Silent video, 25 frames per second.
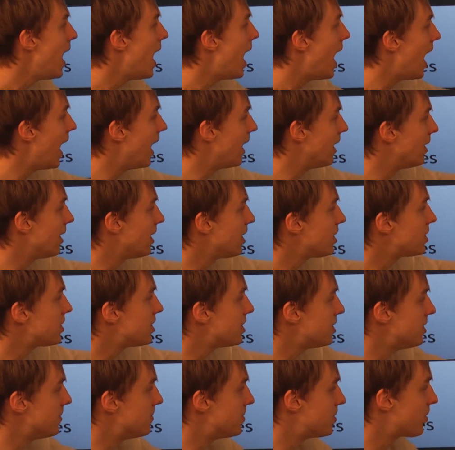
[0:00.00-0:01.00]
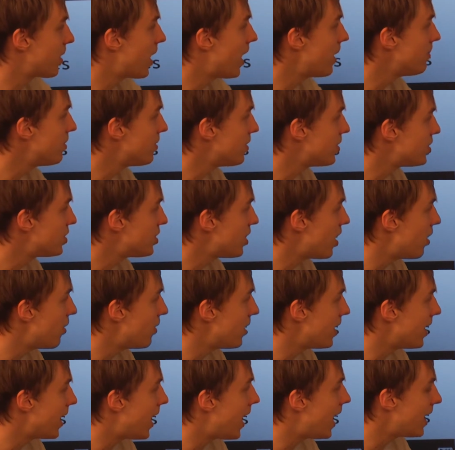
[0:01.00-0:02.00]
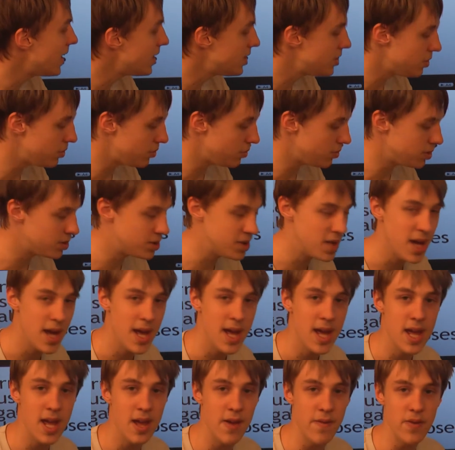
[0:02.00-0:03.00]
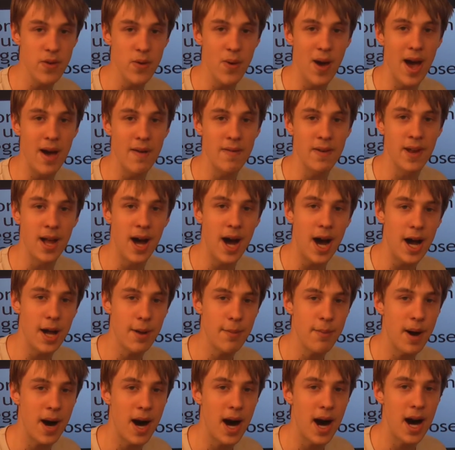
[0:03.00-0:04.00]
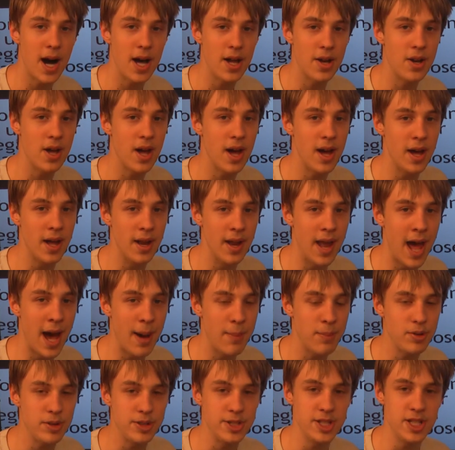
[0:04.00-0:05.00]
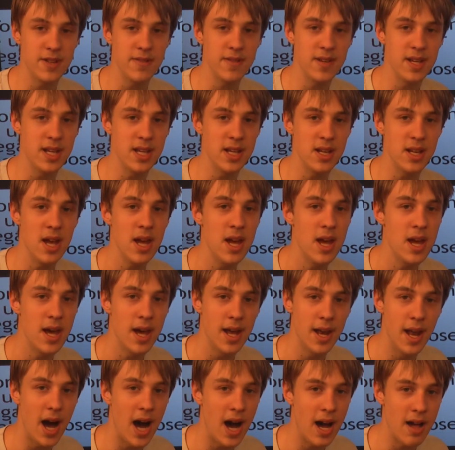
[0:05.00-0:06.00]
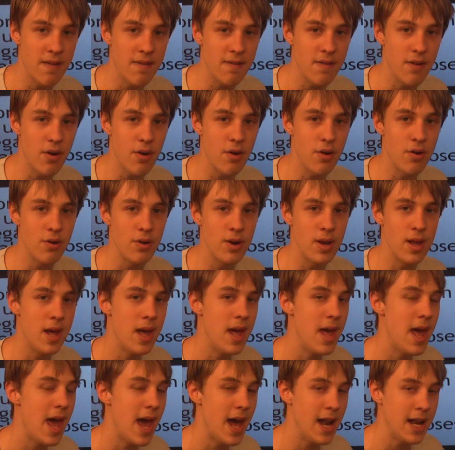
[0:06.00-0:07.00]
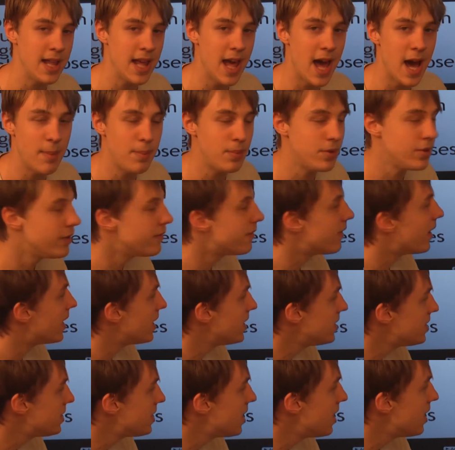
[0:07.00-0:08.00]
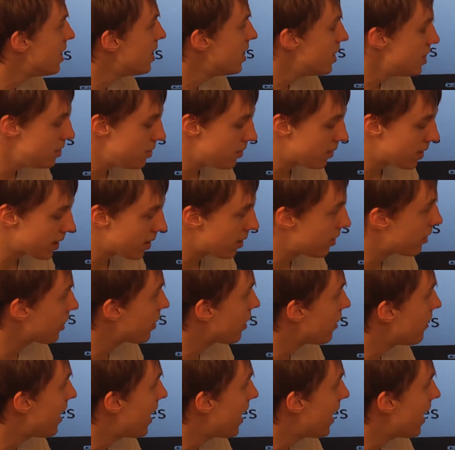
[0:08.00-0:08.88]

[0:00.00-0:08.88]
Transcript: and links to subscribe to the show in iTunes if you have an iPod, an Apple TV, an iPhone, any Apple device. You can click on